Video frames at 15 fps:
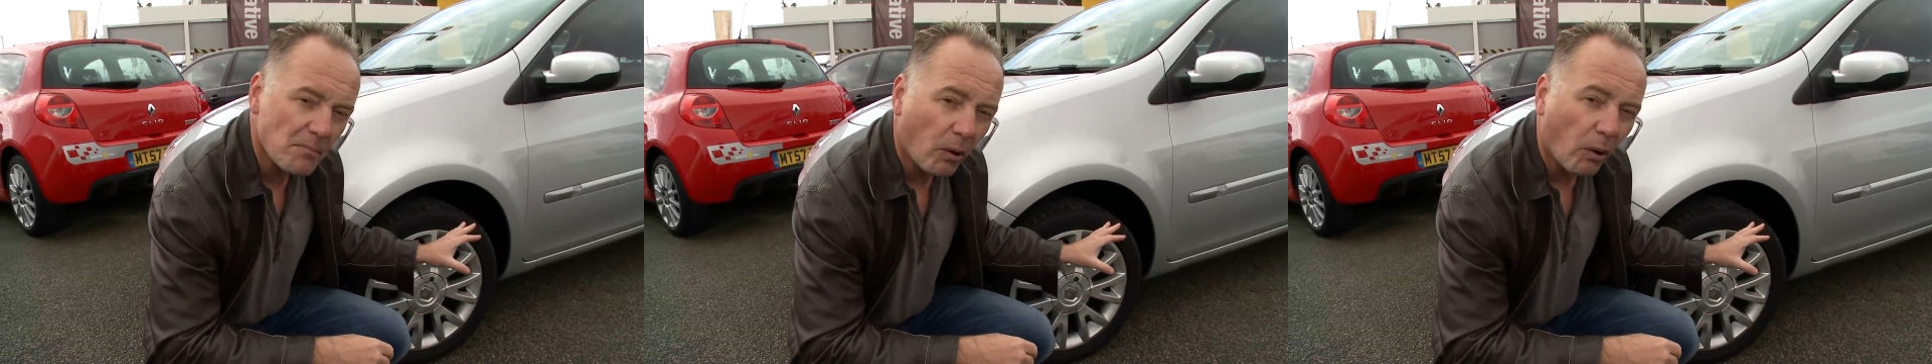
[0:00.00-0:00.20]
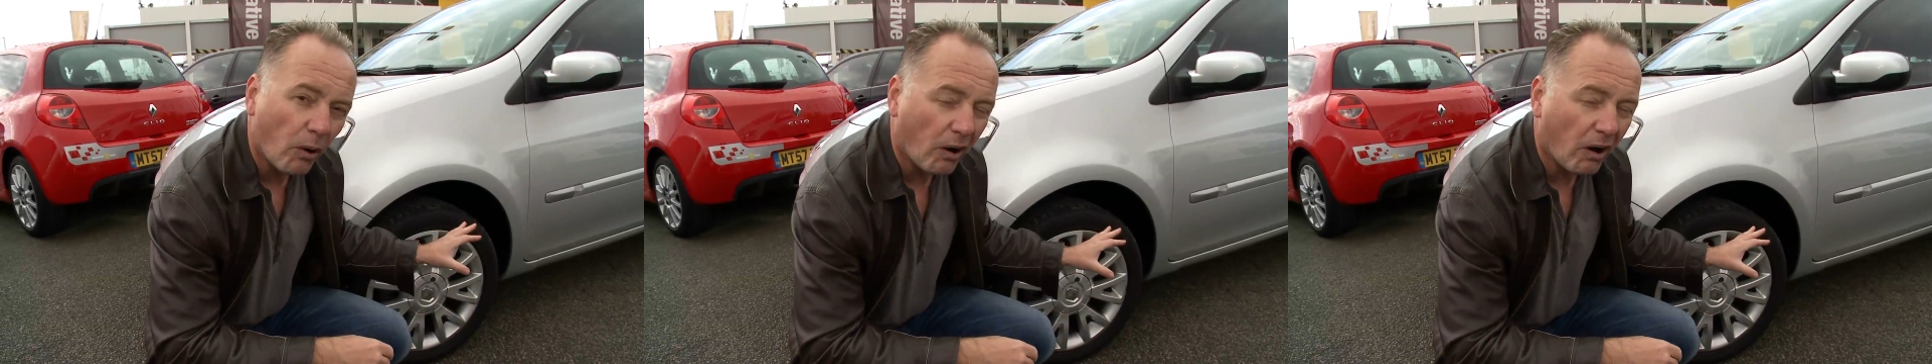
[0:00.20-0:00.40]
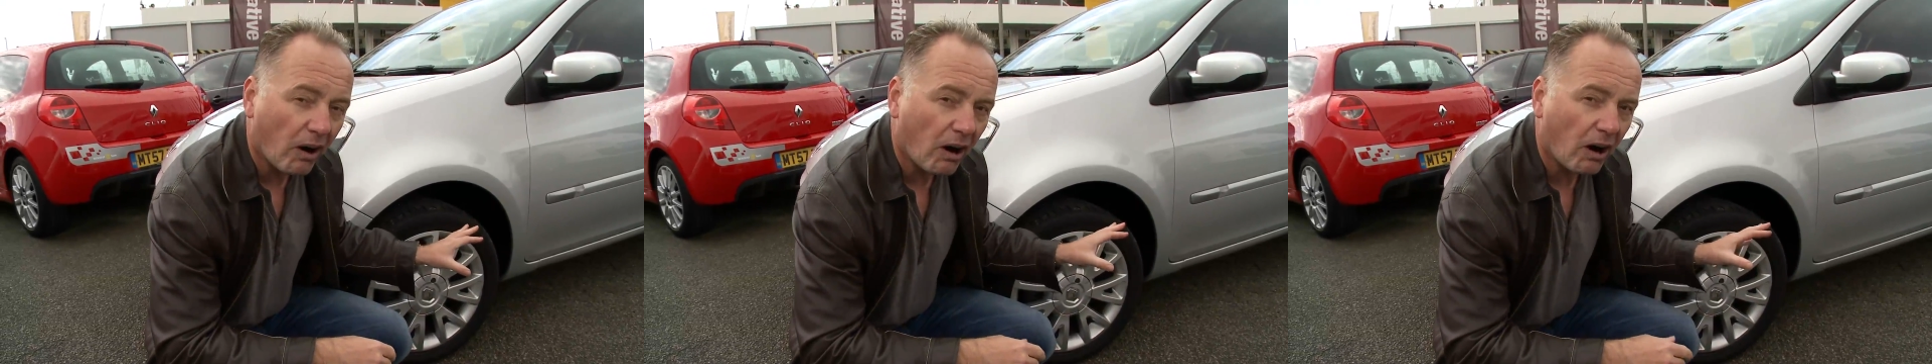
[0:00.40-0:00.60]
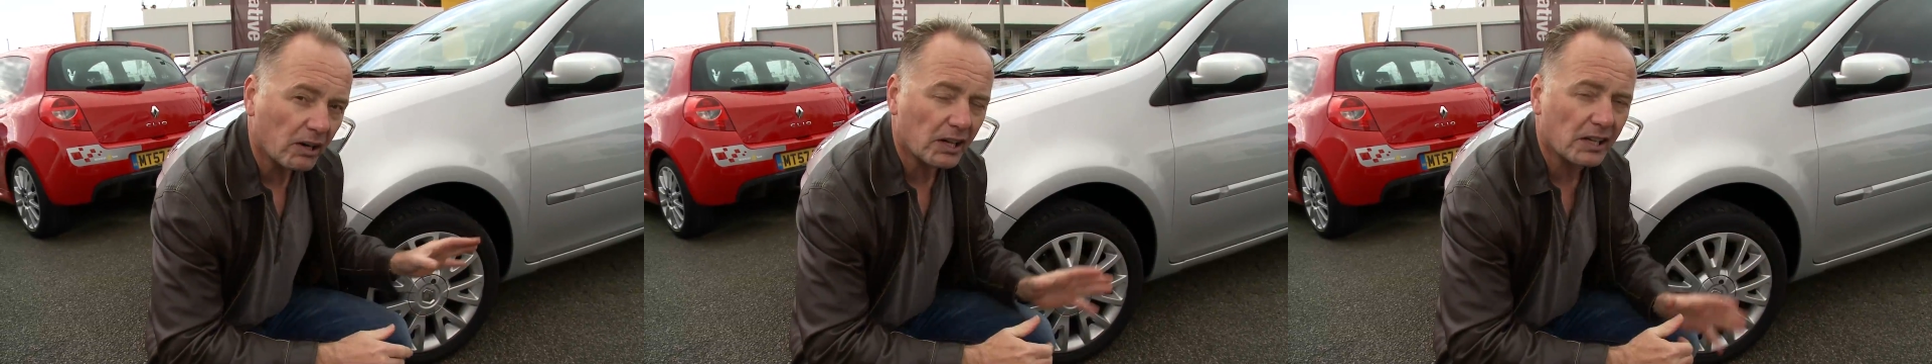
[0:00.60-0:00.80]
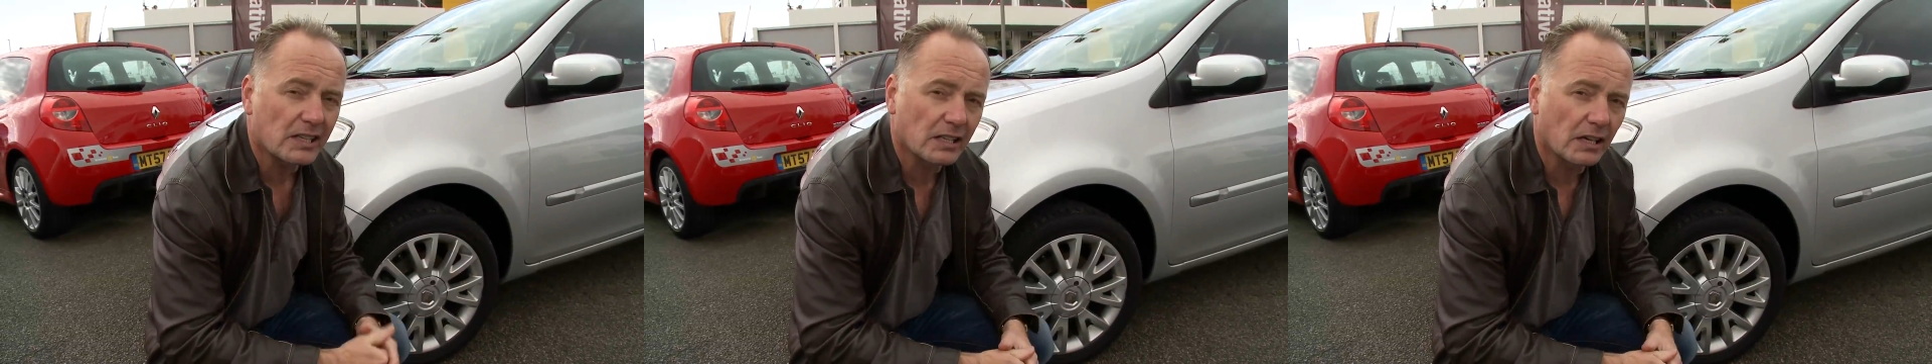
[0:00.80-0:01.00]
more on
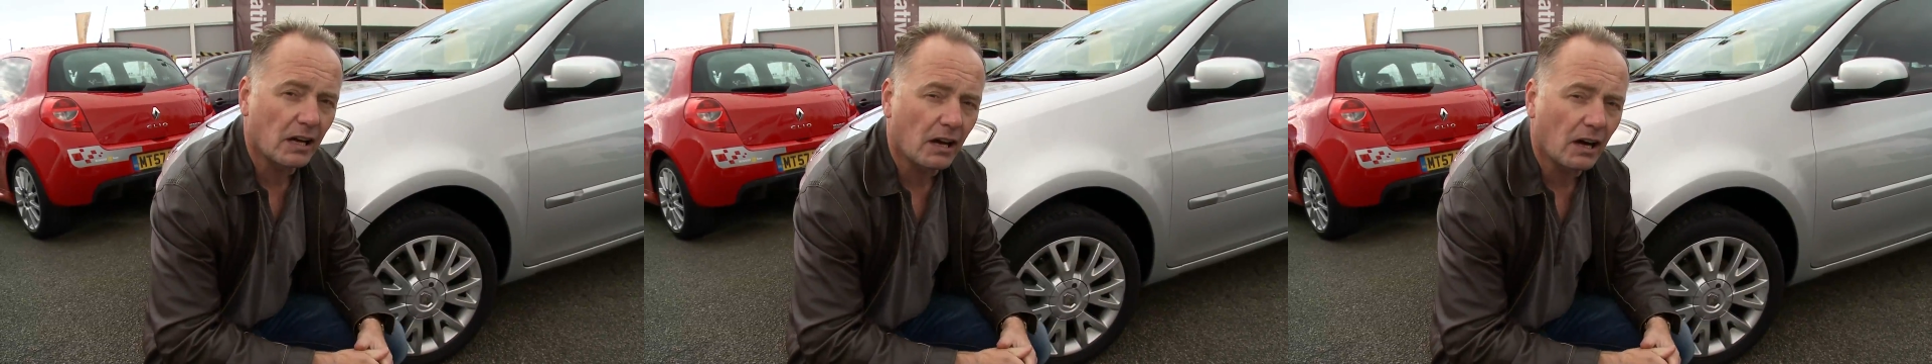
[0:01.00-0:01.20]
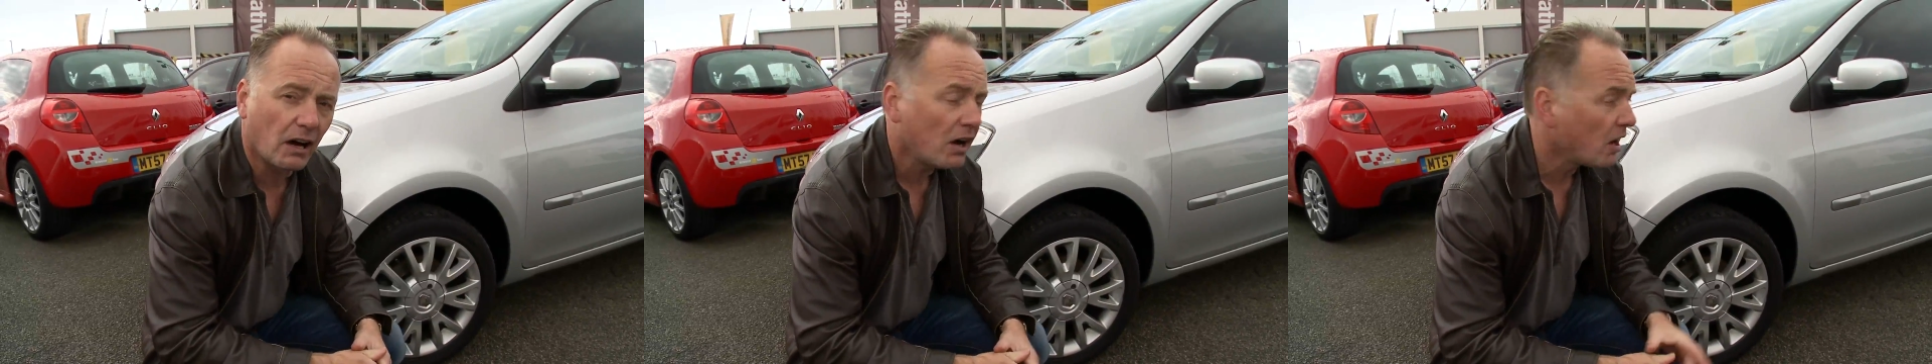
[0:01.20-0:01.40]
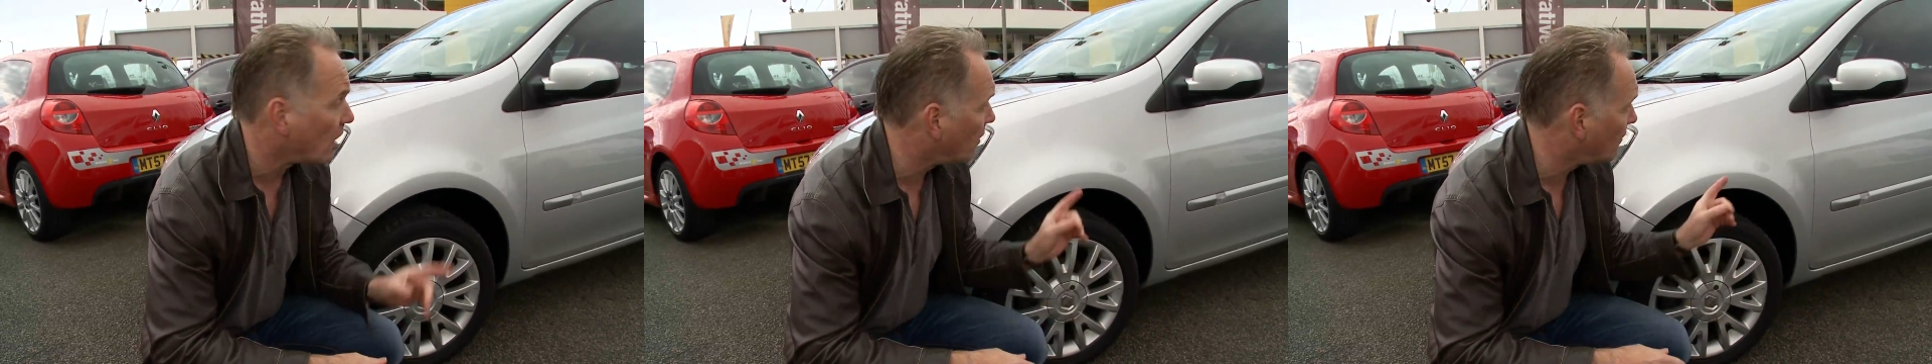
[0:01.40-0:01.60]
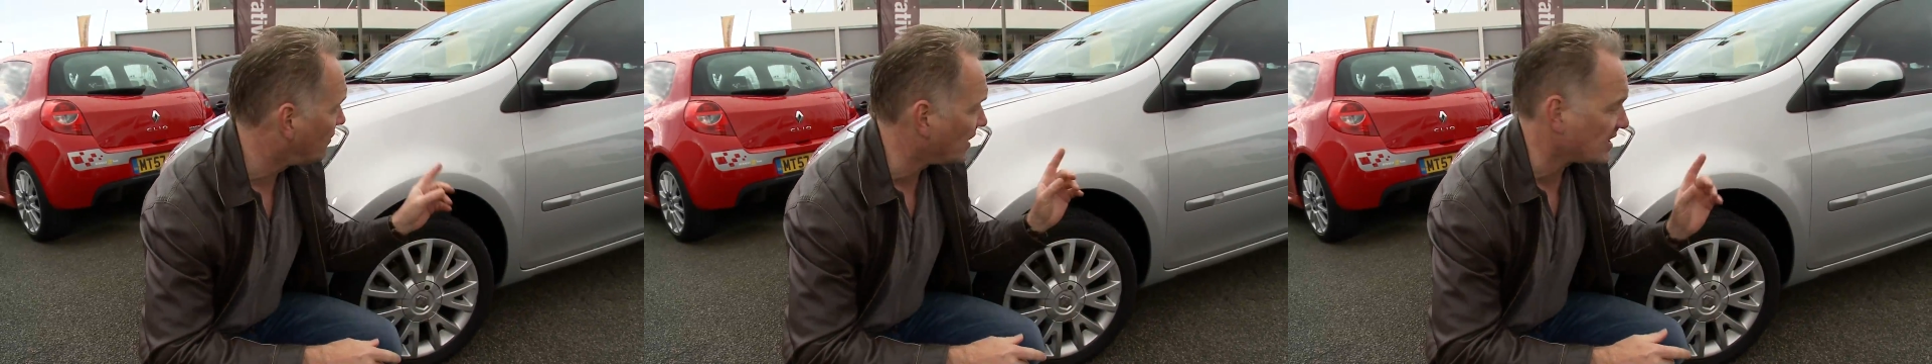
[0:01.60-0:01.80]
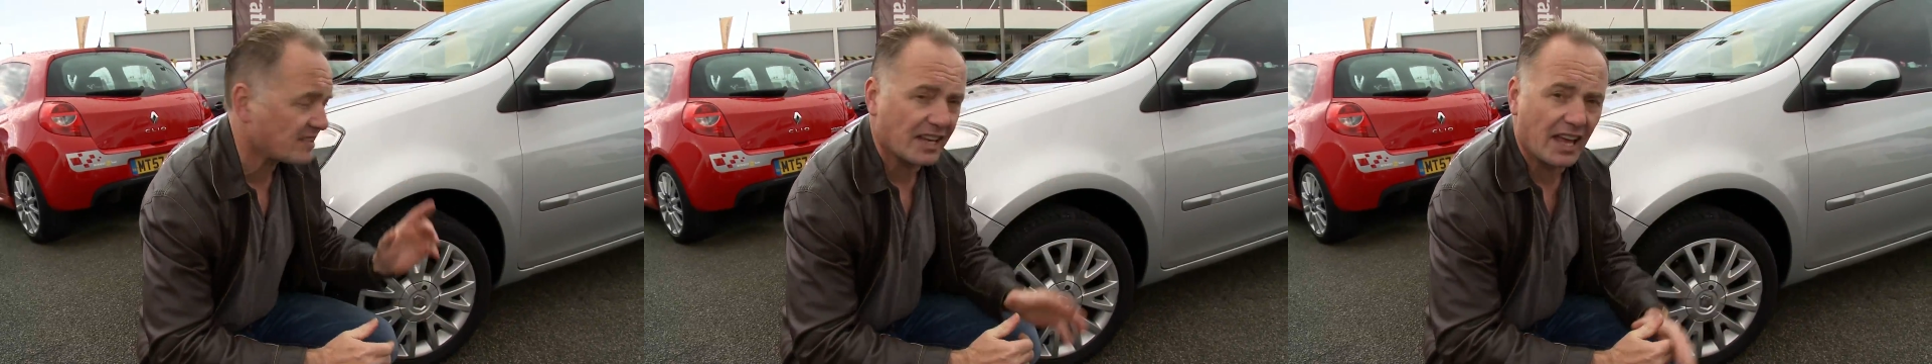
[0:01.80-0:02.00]
a car of
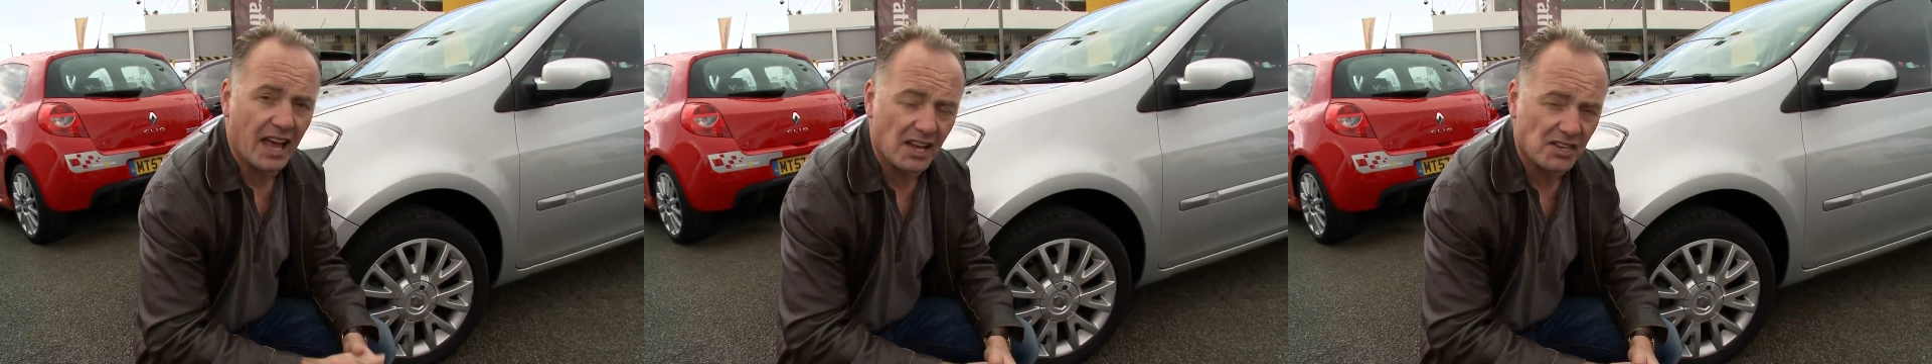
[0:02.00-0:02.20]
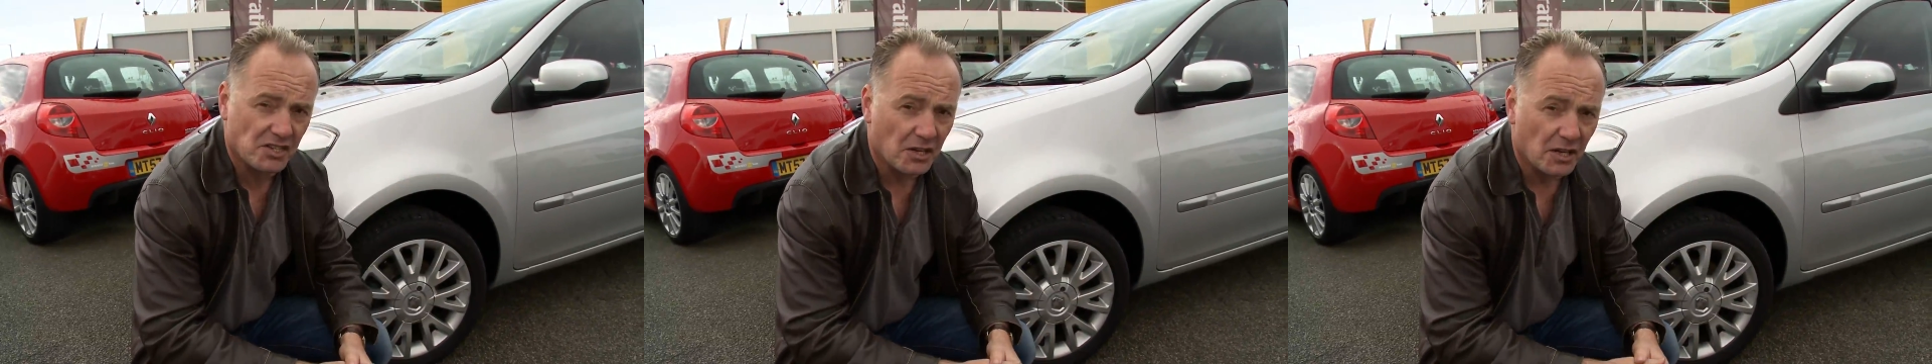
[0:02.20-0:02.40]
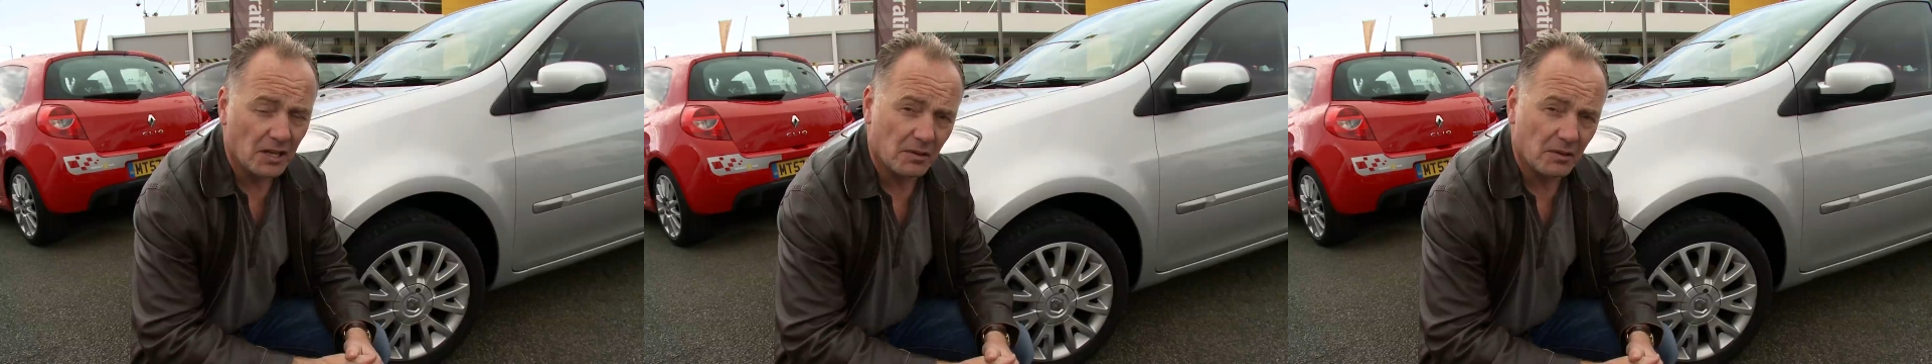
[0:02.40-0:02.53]
this age